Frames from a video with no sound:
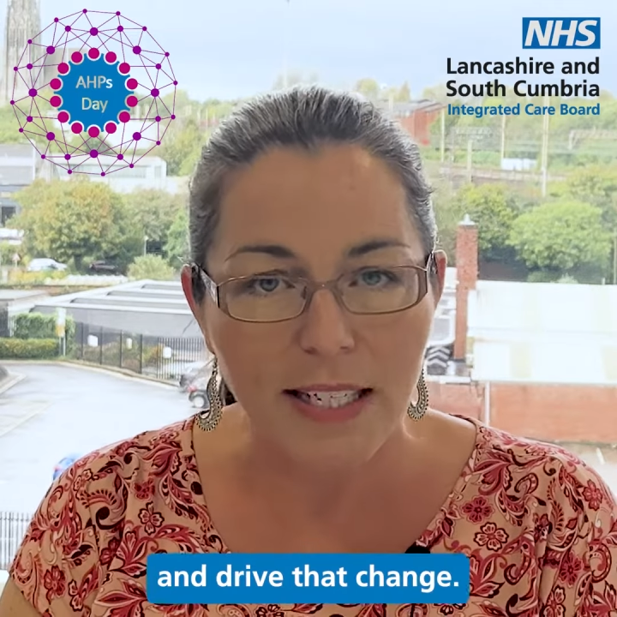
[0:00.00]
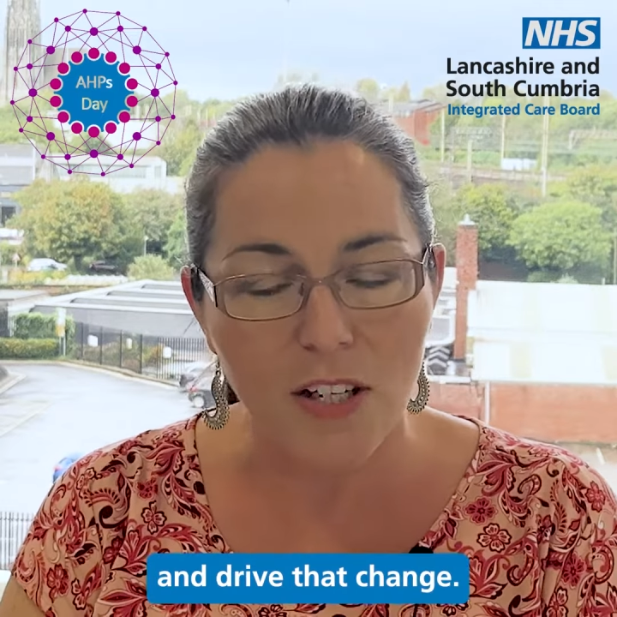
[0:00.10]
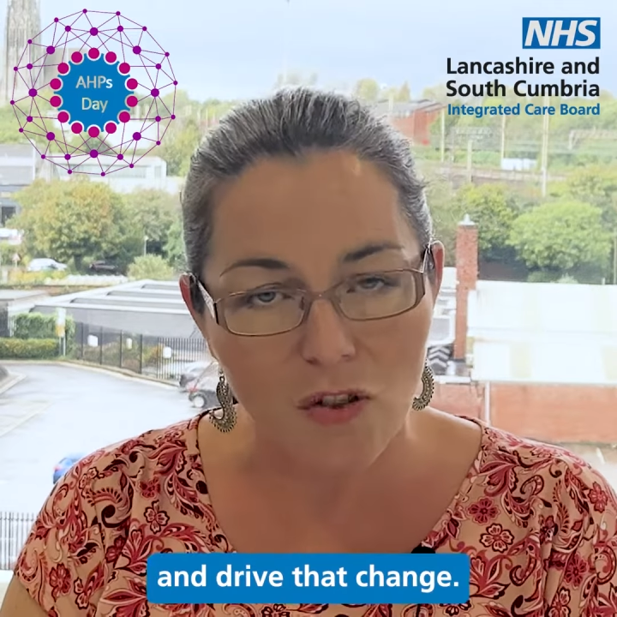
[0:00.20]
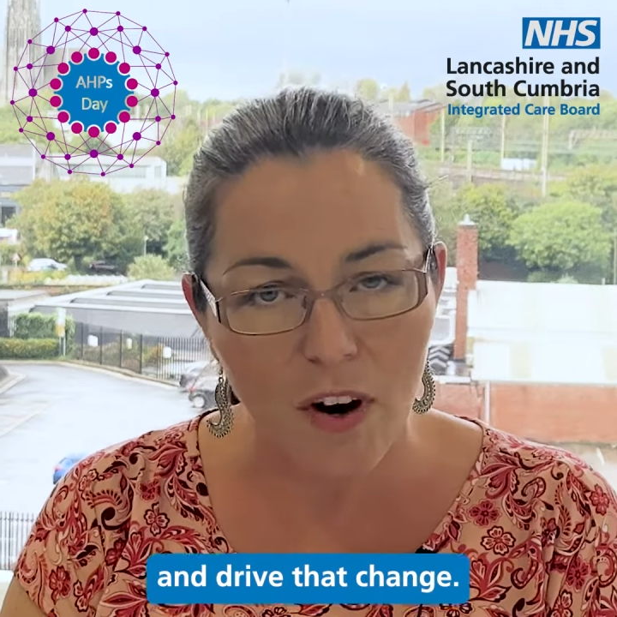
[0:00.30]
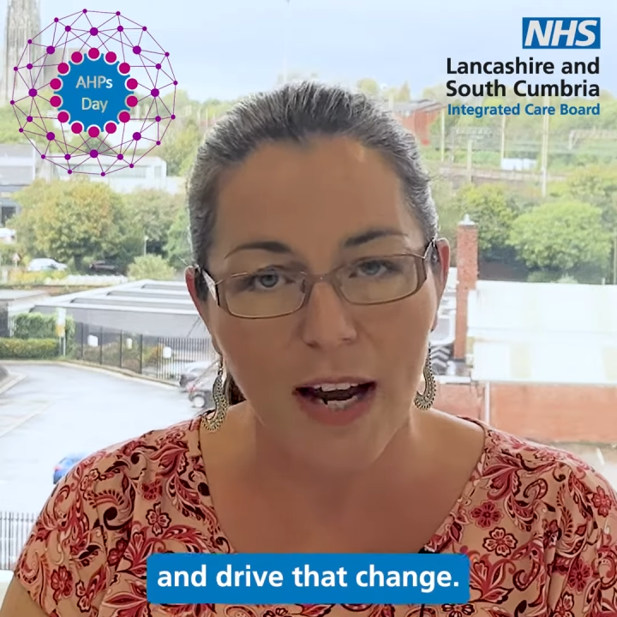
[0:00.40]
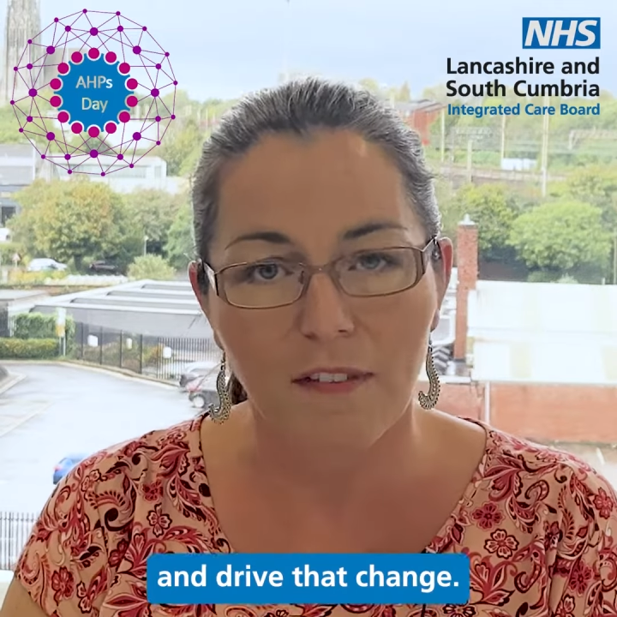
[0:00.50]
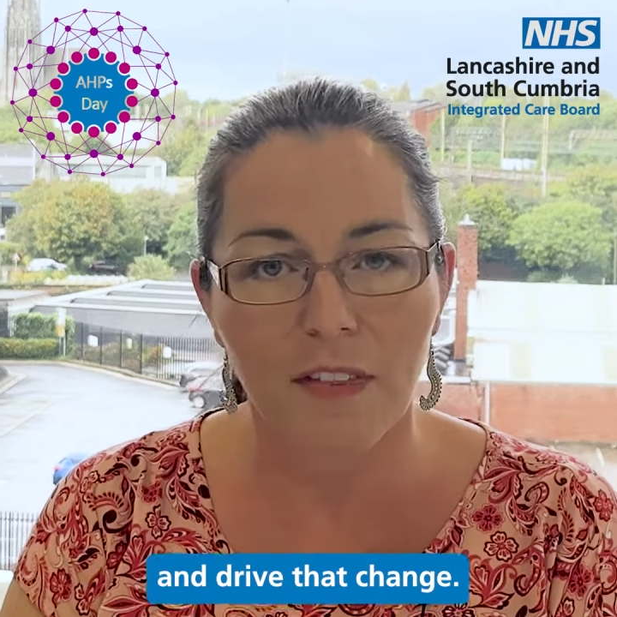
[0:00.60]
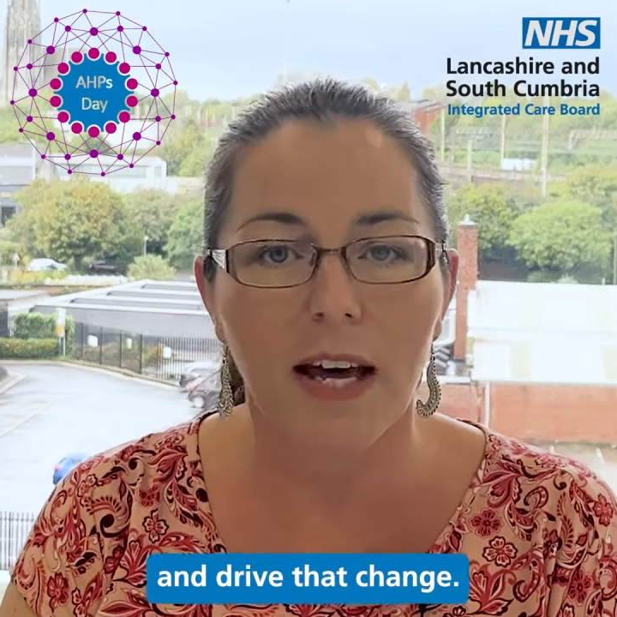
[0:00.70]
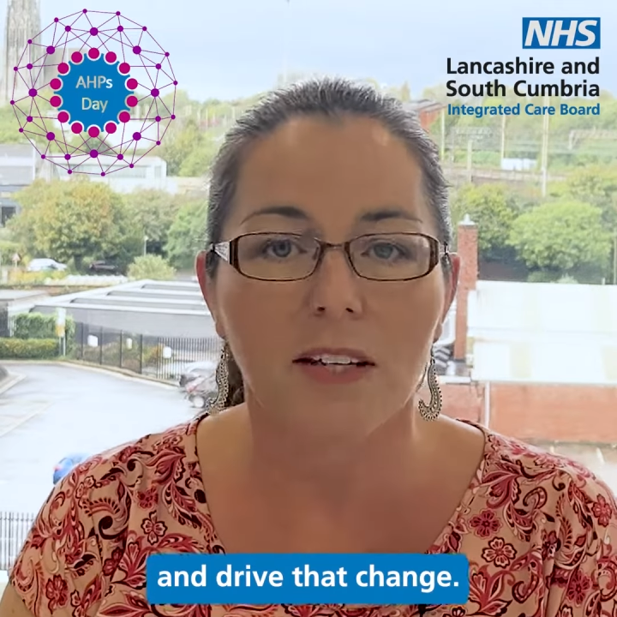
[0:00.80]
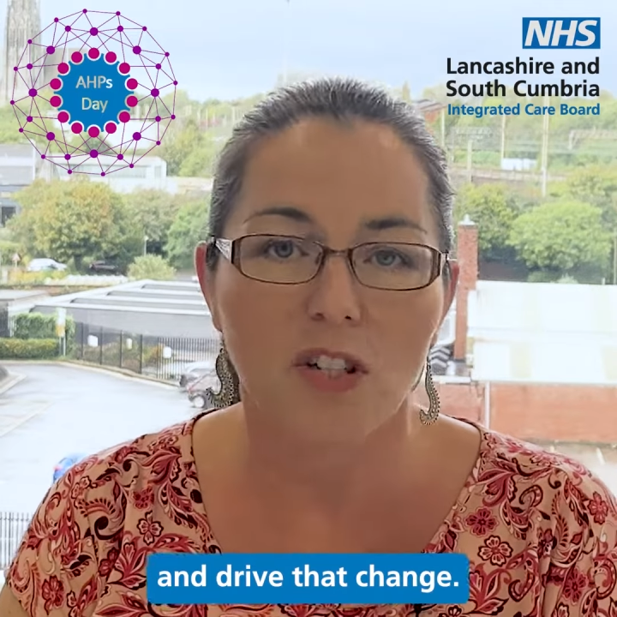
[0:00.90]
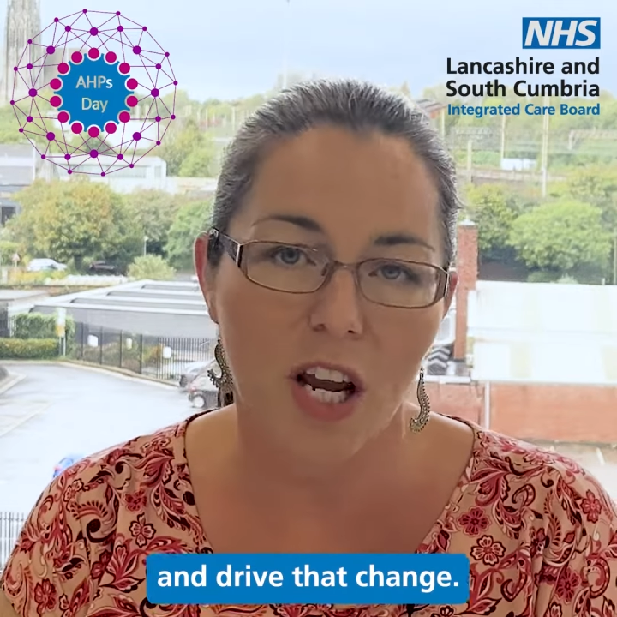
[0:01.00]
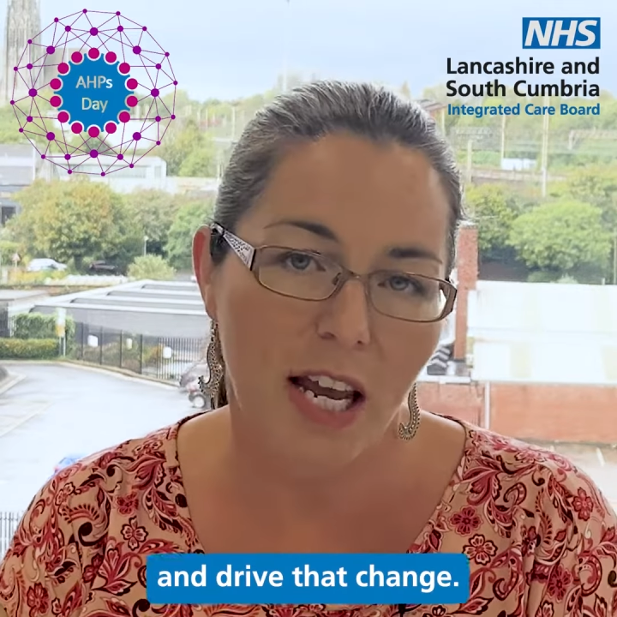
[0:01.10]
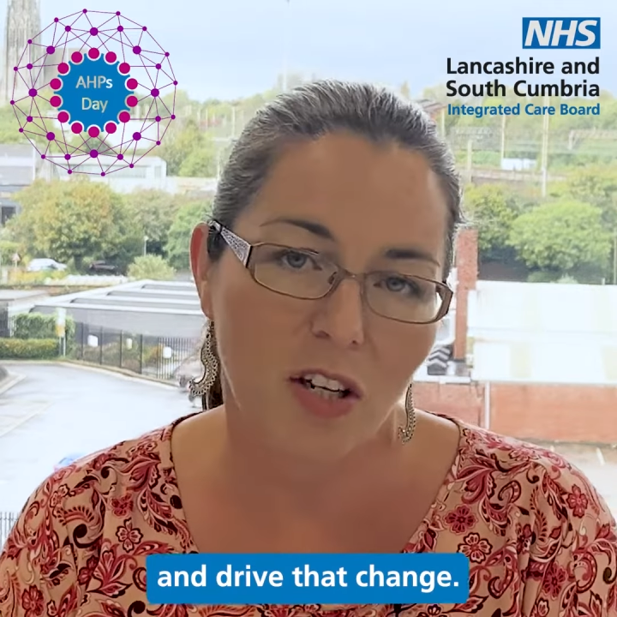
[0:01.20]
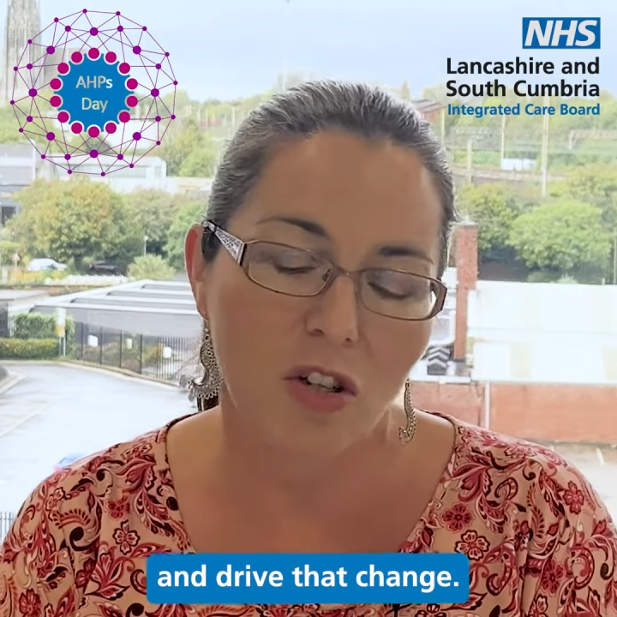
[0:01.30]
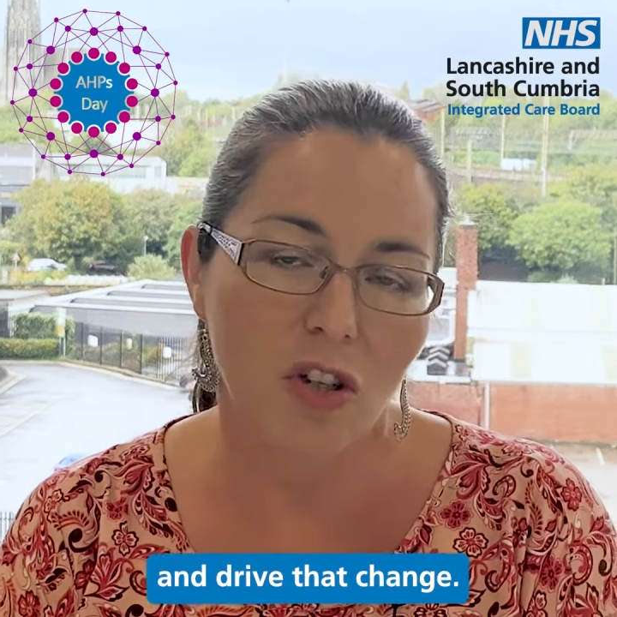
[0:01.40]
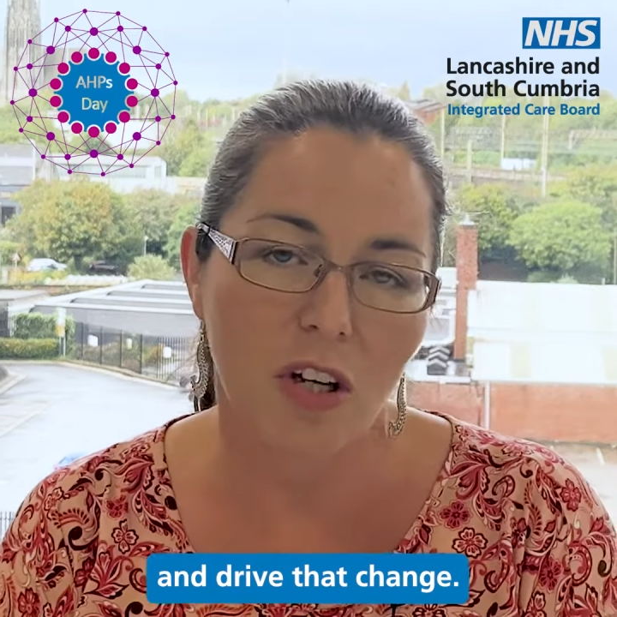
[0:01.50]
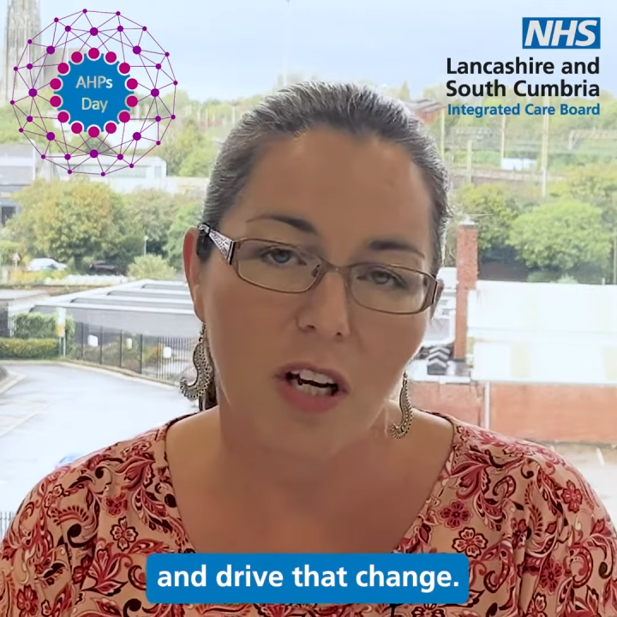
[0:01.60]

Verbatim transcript: and drive that change.